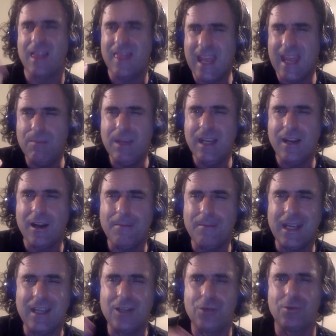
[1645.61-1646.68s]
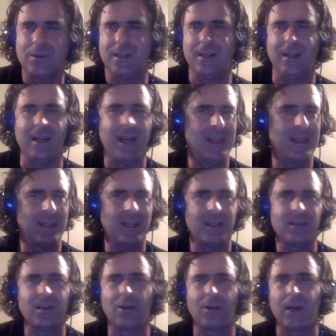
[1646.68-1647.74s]
they become interested. I think
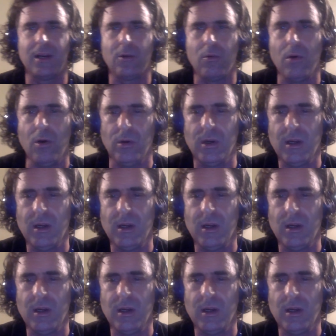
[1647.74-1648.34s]
that's a great quote.